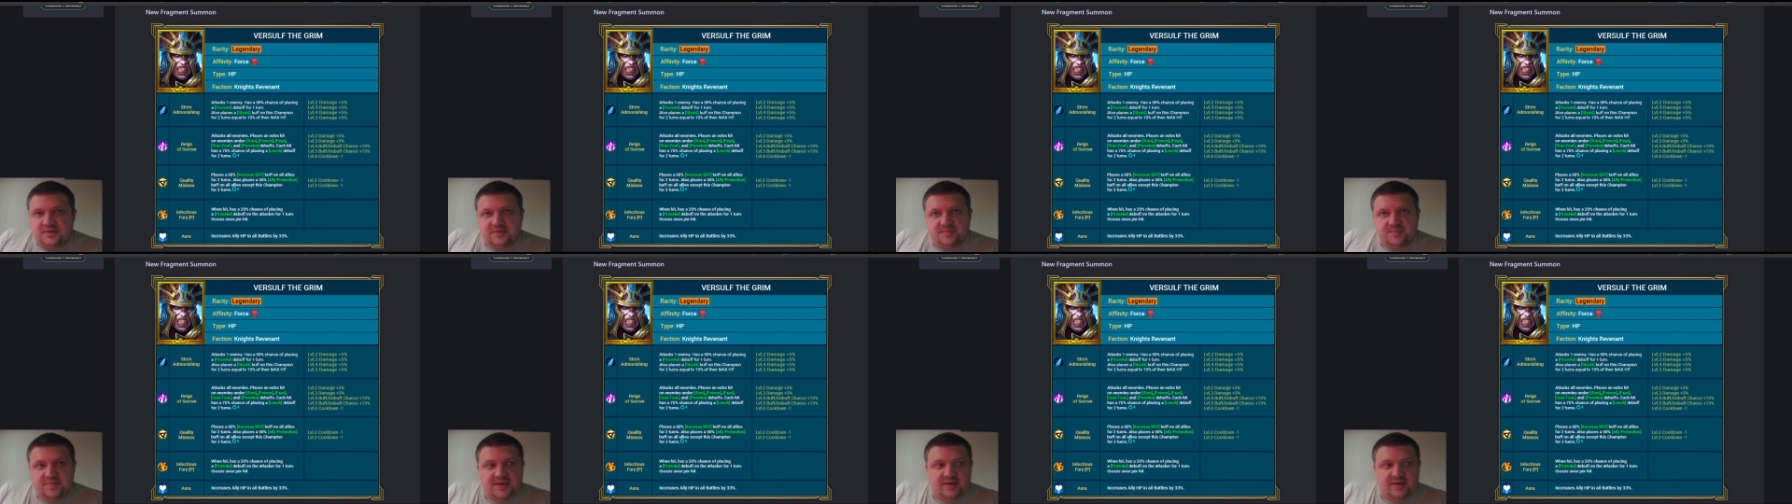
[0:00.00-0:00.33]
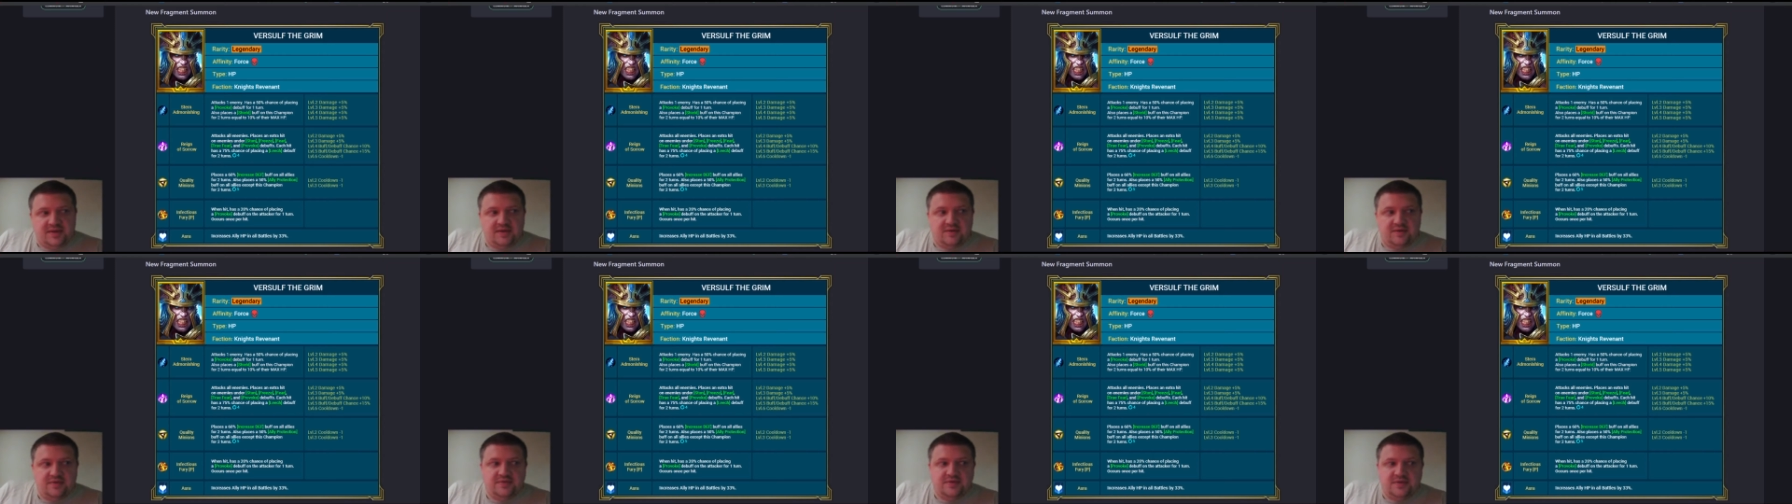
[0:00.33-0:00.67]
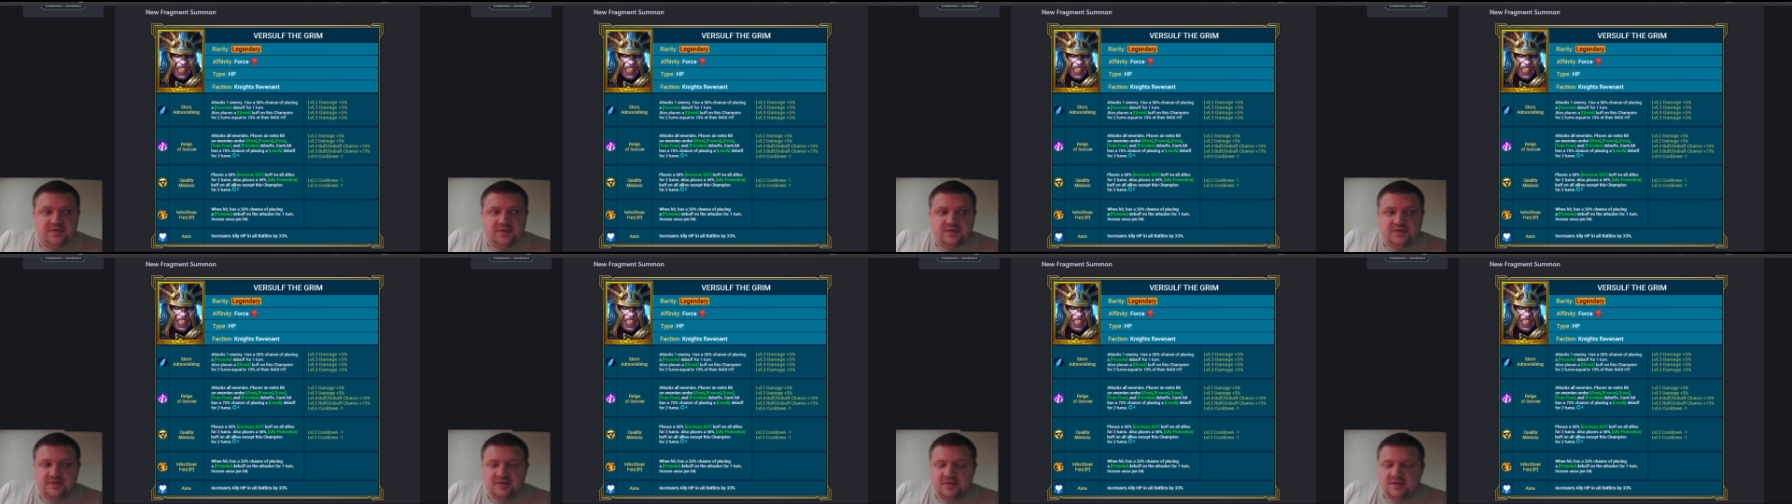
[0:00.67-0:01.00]
main
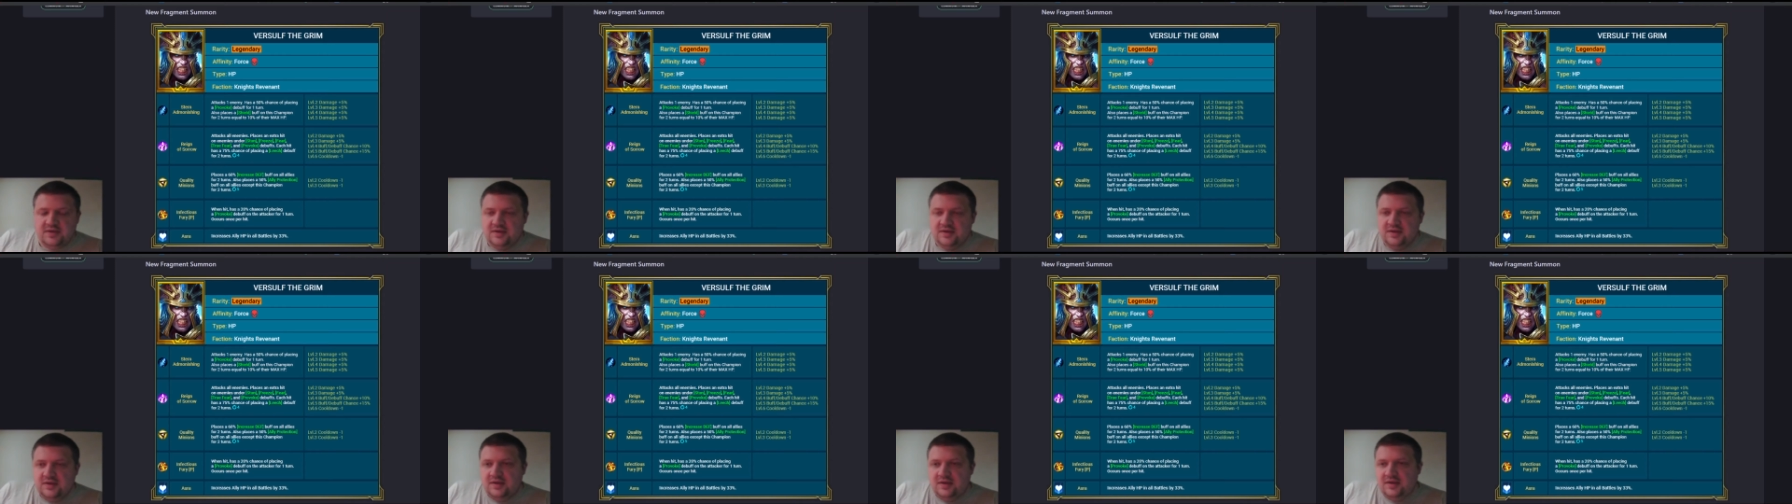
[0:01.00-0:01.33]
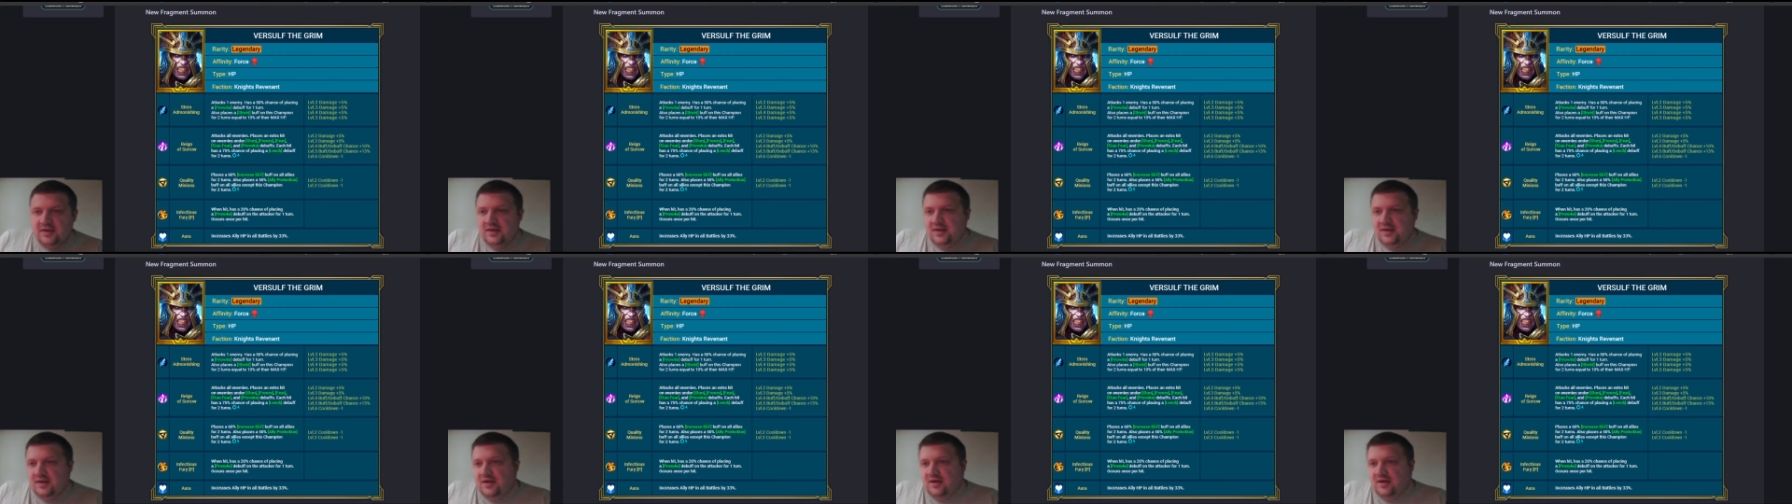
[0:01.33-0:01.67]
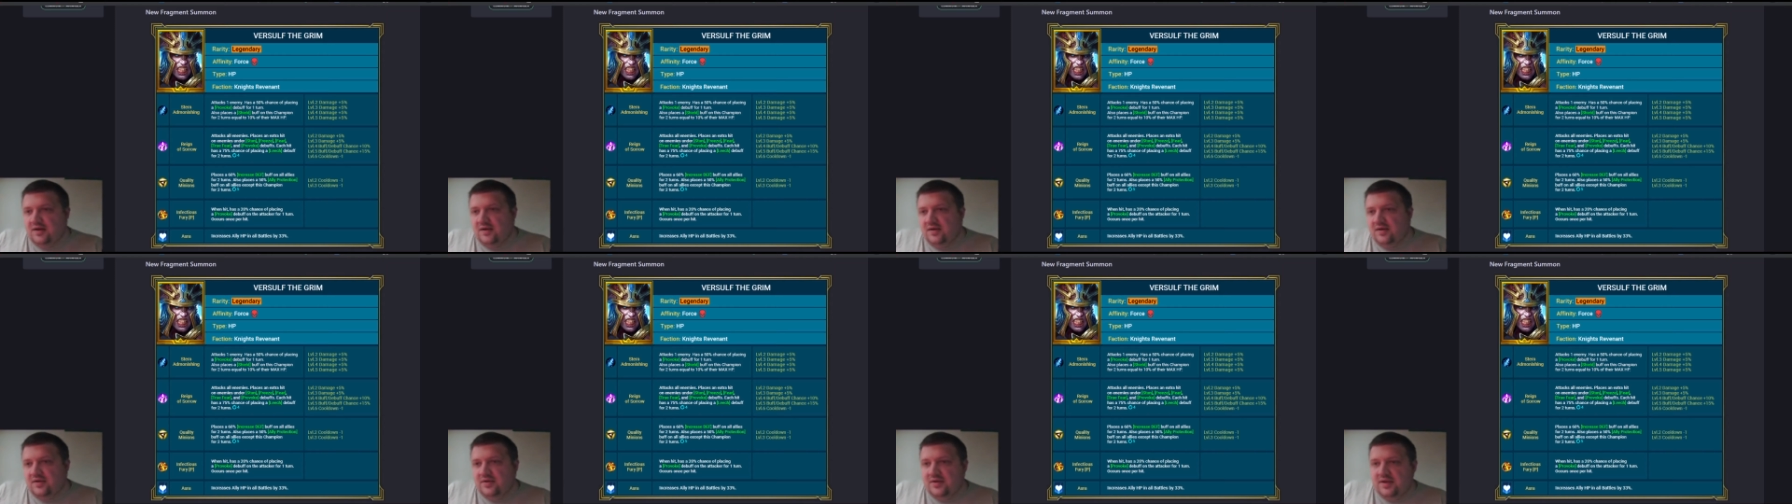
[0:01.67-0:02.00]
usage. By
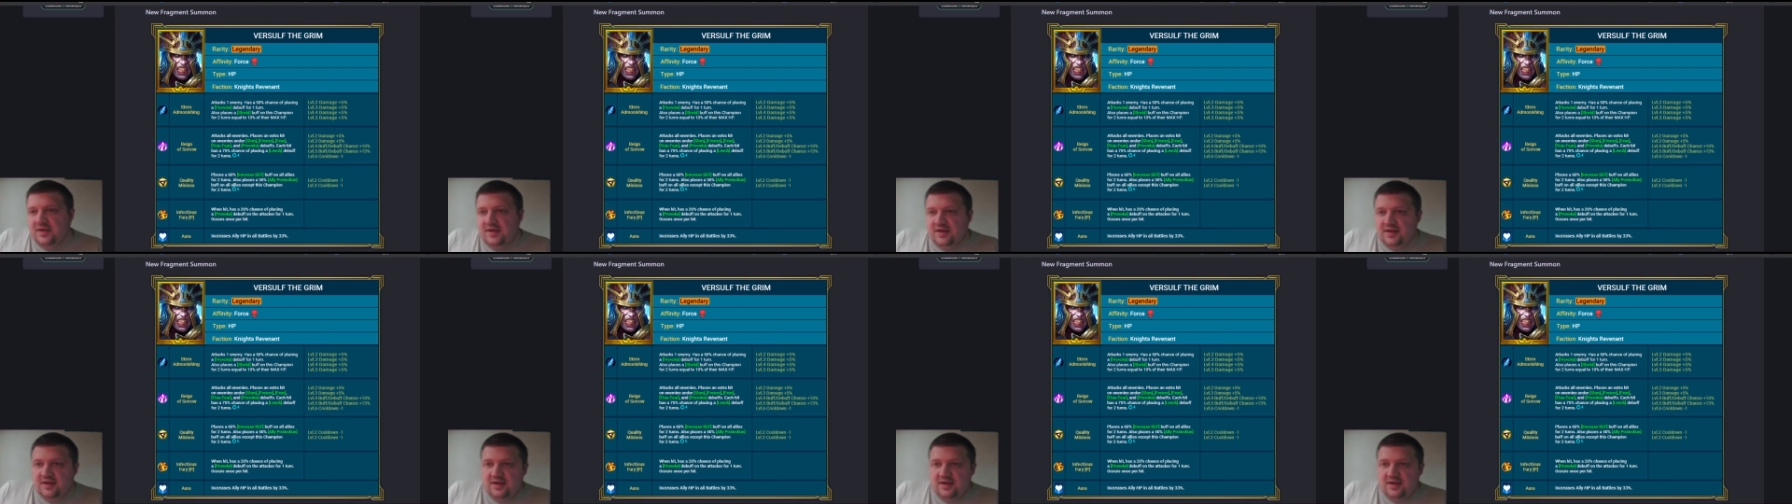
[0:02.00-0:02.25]
looking